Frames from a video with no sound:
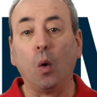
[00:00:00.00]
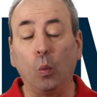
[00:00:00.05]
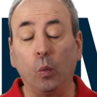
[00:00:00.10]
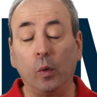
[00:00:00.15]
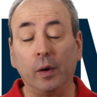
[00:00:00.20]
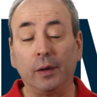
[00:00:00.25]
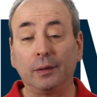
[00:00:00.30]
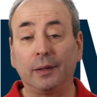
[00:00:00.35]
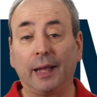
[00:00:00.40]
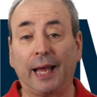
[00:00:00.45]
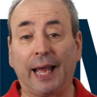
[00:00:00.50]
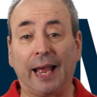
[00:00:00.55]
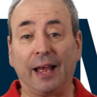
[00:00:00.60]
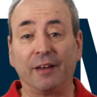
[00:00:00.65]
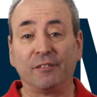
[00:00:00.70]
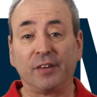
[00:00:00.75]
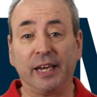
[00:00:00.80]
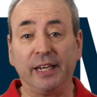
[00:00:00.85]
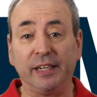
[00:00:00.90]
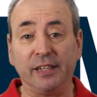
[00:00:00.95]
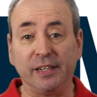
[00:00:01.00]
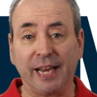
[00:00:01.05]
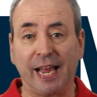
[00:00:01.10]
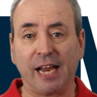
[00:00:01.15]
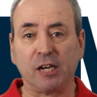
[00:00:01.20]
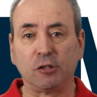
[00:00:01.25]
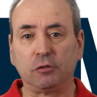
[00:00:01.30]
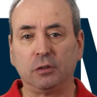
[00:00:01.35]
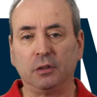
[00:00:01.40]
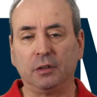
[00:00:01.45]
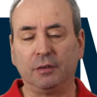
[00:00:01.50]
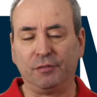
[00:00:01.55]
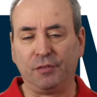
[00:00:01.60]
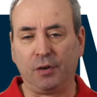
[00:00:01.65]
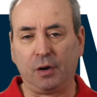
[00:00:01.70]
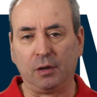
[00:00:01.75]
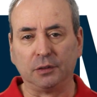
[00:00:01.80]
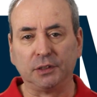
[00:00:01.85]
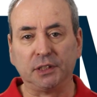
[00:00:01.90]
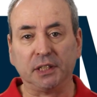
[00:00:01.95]
will have a natural
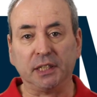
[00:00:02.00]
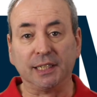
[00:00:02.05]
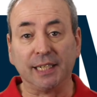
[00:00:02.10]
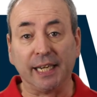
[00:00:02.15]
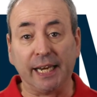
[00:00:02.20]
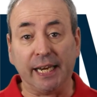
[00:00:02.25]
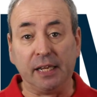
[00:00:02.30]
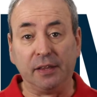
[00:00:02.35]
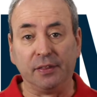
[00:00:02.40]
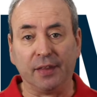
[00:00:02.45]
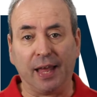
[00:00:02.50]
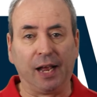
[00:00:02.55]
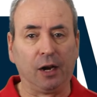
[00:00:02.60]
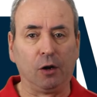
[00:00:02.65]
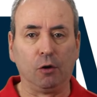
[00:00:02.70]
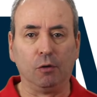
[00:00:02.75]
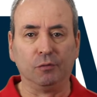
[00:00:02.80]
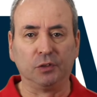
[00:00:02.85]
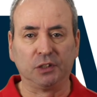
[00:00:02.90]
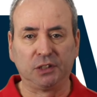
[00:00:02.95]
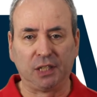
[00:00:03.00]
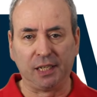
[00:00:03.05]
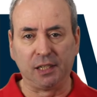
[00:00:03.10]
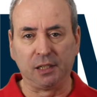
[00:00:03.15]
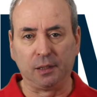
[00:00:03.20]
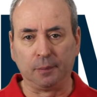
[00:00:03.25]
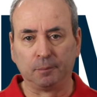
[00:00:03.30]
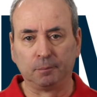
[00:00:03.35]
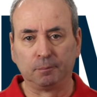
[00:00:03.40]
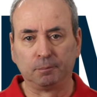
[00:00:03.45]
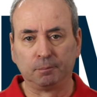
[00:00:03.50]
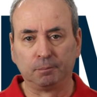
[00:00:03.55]
advantage in that conversation.